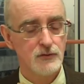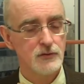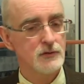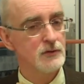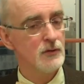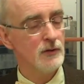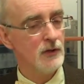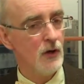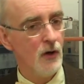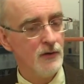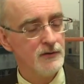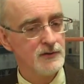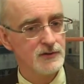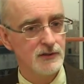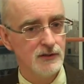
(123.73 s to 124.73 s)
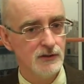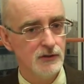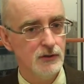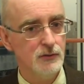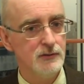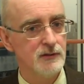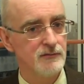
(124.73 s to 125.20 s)
So the authors
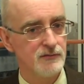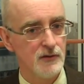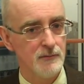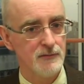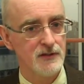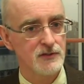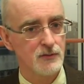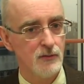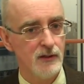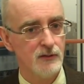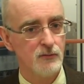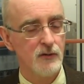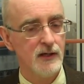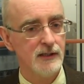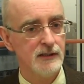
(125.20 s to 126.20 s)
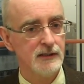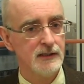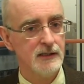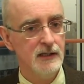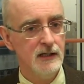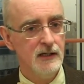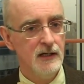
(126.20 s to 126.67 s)
concluded from this, quite rightly,
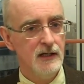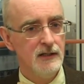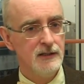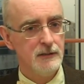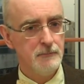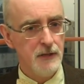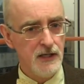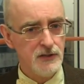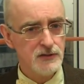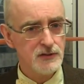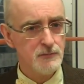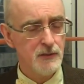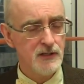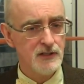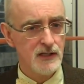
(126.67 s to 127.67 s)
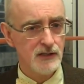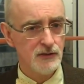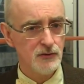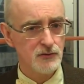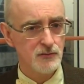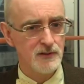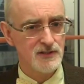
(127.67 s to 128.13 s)
that patients being
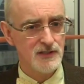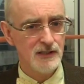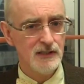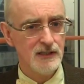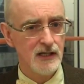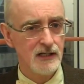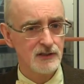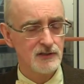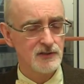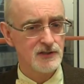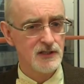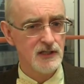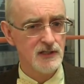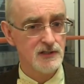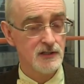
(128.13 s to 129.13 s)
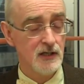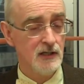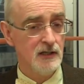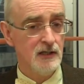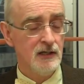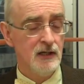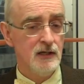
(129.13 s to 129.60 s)
diagnosed with celiac disease
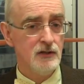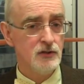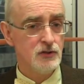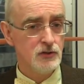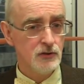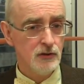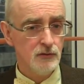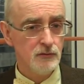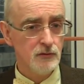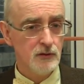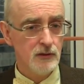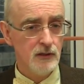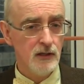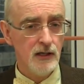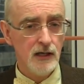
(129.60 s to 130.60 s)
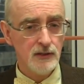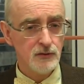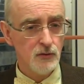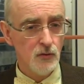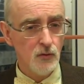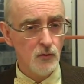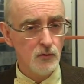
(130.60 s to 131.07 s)
should not
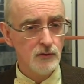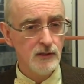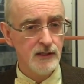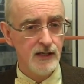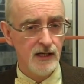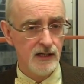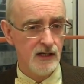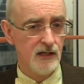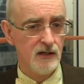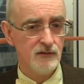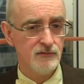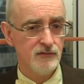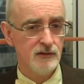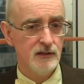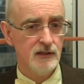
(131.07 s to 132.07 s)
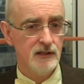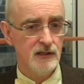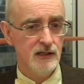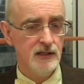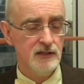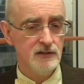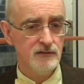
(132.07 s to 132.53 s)
only have
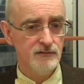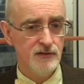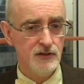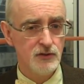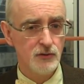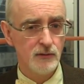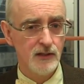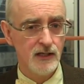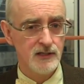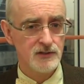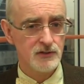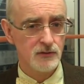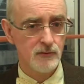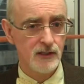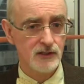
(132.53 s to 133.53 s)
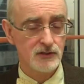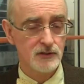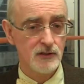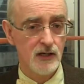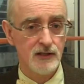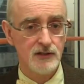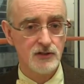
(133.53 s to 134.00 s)
individualized direction
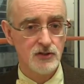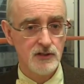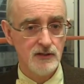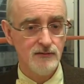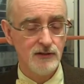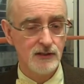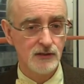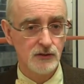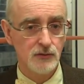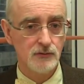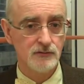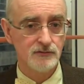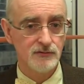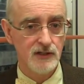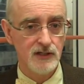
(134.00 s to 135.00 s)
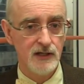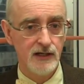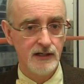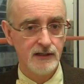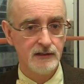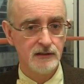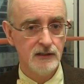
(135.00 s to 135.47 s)
on achieving a gluten-free
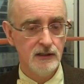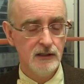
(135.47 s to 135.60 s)
diet,